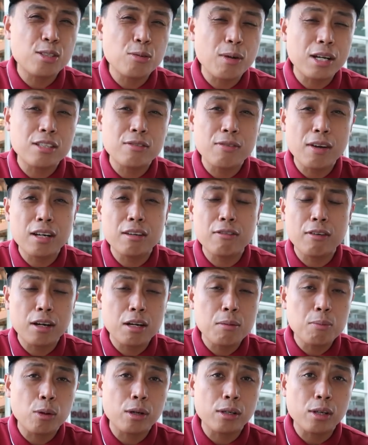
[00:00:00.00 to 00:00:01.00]
That's why it's very,
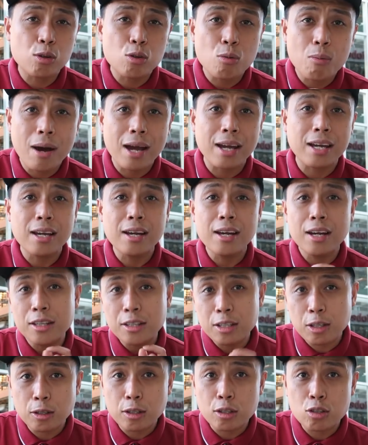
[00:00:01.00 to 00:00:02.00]
very important to buy
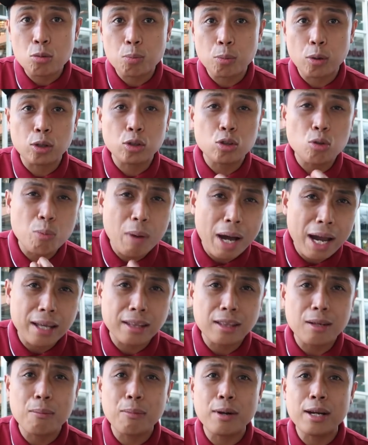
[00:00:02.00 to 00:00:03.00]
near the support, to buy
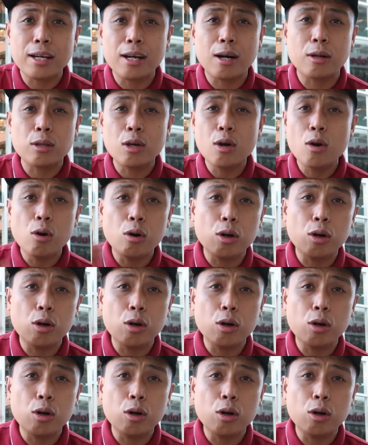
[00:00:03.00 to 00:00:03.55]
at the breakout,